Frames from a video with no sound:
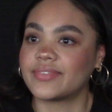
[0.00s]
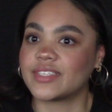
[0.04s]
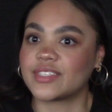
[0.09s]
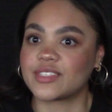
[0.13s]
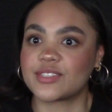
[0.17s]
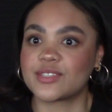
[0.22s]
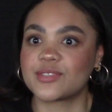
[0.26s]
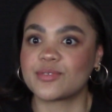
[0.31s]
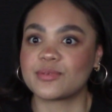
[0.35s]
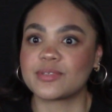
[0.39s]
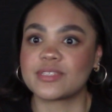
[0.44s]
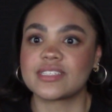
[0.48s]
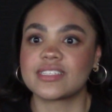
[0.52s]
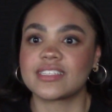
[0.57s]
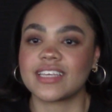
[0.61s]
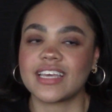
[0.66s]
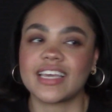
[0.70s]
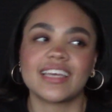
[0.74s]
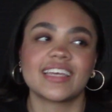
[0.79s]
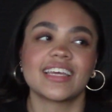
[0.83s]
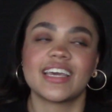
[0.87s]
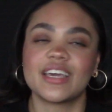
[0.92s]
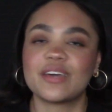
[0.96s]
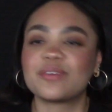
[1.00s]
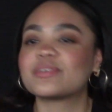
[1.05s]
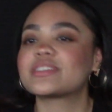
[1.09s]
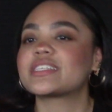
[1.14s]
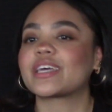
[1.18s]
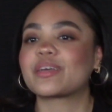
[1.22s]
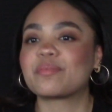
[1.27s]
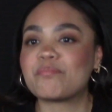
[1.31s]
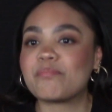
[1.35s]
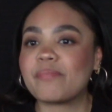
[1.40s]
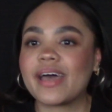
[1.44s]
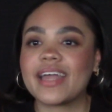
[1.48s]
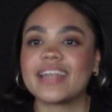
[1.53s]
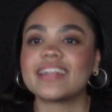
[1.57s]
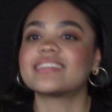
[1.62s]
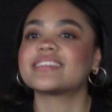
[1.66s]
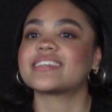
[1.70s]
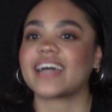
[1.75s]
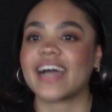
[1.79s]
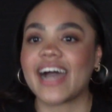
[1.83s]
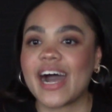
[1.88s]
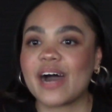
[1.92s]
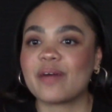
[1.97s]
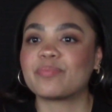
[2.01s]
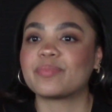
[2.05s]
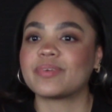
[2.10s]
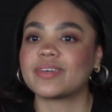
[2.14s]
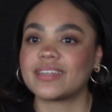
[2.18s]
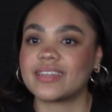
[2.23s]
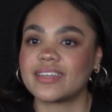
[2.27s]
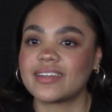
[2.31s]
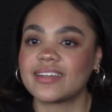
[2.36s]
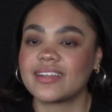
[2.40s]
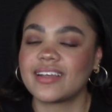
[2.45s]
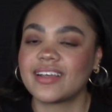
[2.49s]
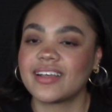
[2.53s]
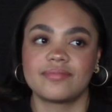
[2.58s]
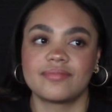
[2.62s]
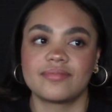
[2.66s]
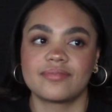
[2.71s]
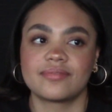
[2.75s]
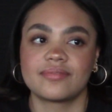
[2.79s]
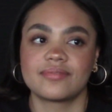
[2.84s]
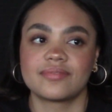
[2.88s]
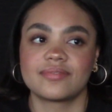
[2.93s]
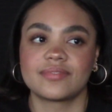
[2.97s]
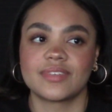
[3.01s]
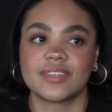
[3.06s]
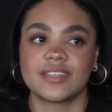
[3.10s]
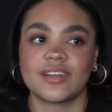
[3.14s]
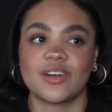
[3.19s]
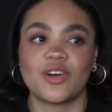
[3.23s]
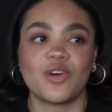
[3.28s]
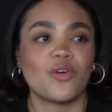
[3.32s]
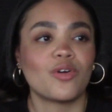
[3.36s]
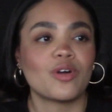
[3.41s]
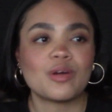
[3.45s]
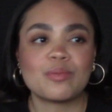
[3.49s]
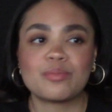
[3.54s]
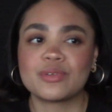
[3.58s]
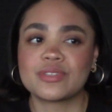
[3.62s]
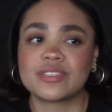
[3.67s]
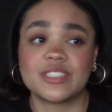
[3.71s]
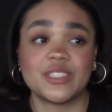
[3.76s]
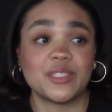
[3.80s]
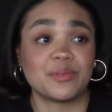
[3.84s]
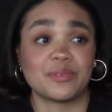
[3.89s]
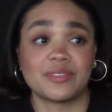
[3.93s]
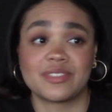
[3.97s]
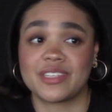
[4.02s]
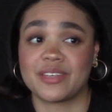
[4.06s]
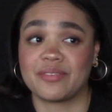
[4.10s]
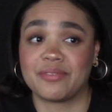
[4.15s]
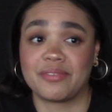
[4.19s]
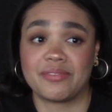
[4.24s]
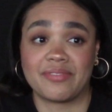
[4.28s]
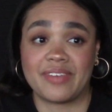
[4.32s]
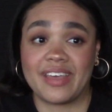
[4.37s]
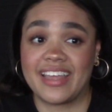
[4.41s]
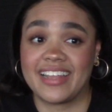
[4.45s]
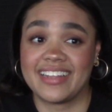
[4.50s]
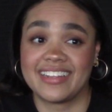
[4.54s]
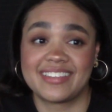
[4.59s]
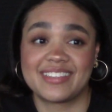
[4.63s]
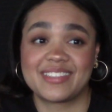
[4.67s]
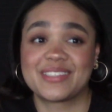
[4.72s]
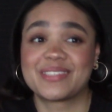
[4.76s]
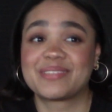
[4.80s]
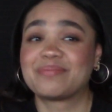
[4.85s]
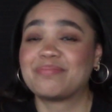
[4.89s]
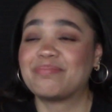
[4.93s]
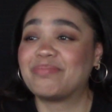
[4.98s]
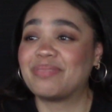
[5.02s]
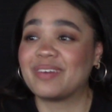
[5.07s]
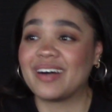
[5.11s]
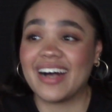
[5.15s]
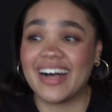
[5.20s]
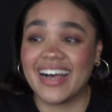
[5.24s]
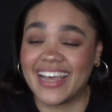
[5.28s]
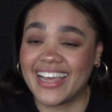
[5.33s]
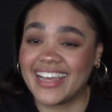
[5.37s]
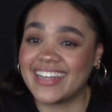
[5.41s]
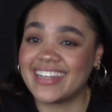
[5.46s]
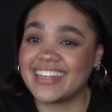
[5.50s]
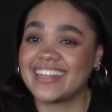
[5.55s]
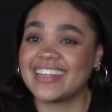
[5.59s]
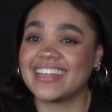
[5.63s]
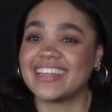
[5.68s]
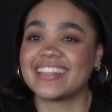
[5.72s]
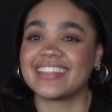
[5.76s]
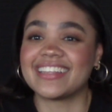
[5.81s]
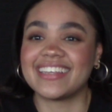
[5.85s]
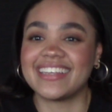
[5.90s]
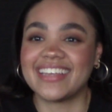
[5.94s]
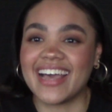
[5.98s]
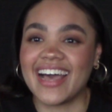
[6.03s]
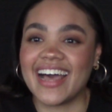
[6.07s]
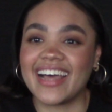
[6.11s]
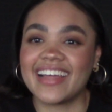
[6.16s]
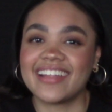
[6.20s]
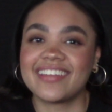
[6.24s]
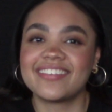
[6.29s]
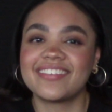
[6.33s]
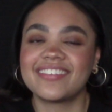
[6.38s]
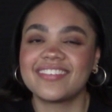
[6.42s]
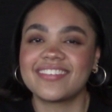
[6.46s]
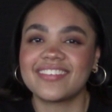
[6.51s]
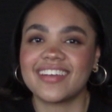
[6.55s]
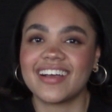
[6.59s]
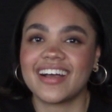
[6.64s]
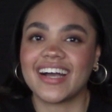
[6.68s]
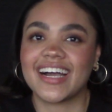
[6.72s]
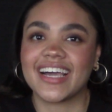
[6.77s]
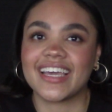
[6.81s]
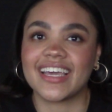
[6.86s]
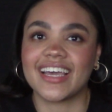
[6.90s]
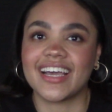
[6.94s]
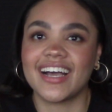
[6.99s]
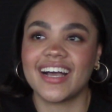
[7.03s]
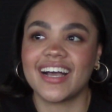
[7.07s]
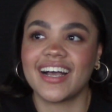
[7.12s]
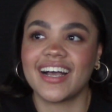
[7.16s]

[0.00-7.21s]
this was like, it was like meant to happen. Horrible sequence of events, but in the end, I